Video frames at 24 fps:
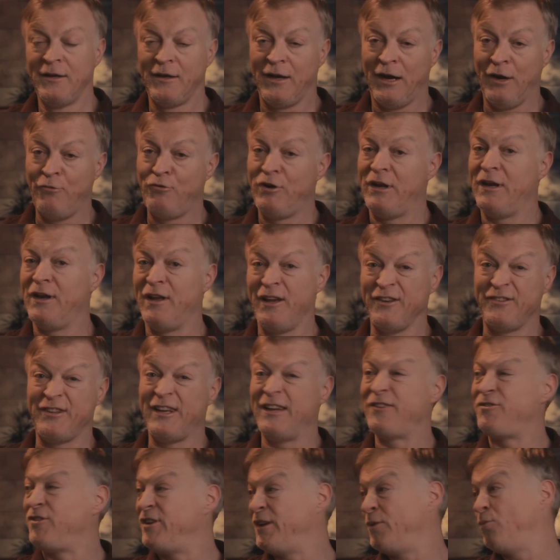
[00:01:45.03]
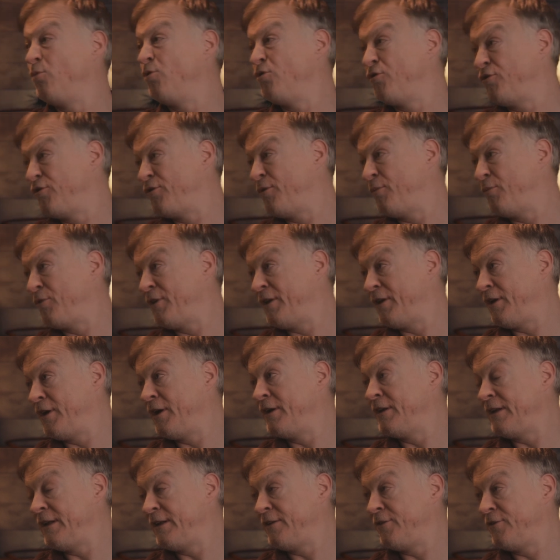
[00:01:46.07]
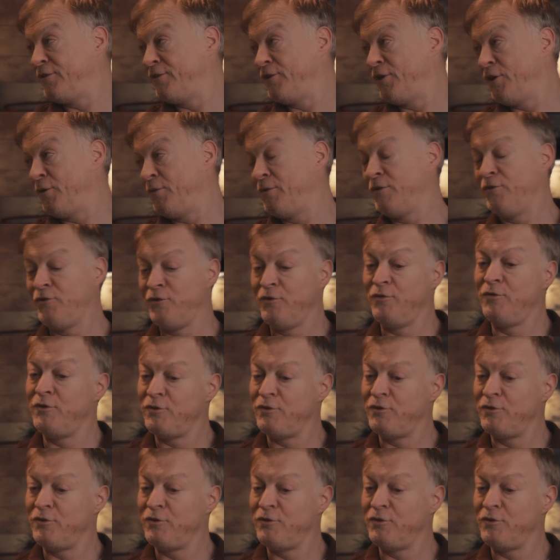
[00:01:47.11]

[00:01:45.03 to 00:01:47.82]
I realised actually it wasn't something that I needed to go and do,